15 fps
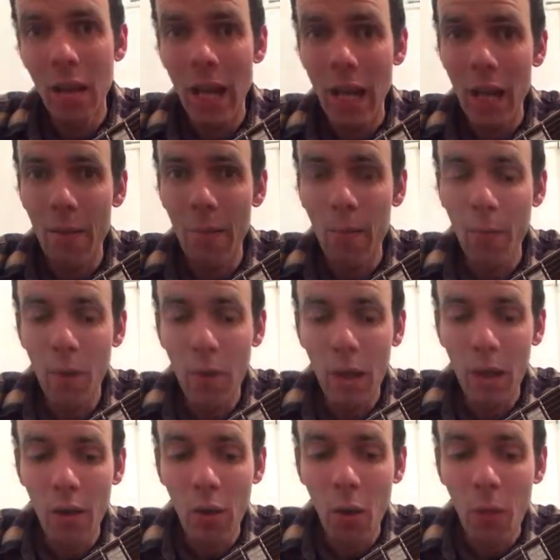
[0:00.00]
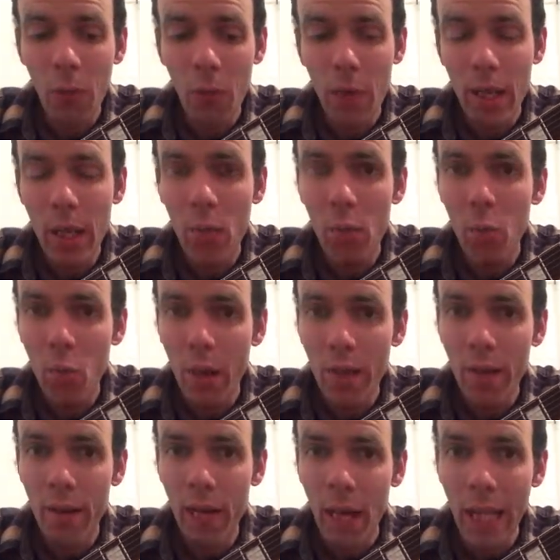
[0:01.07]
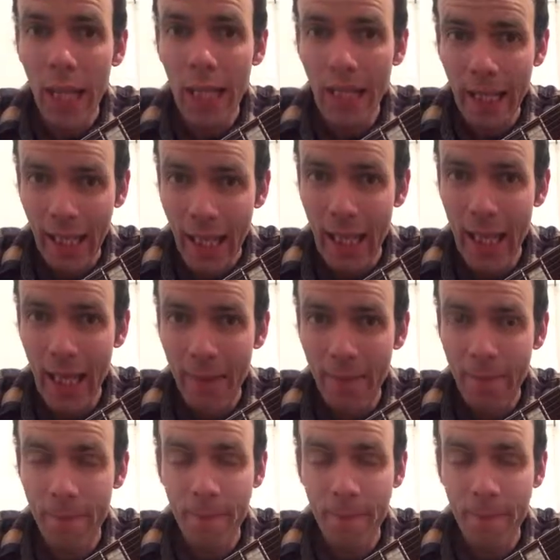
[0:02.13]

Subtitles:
and hopefully with an Allen key